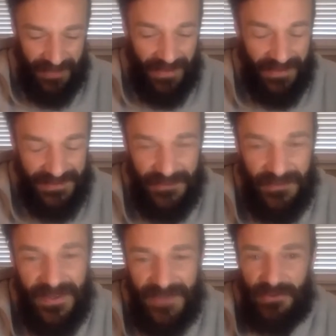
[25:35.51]
All right,
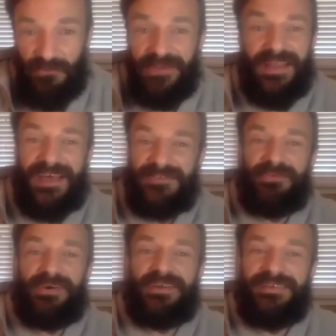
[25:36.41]
so one last
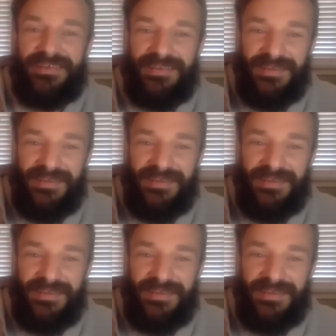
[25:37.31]
one.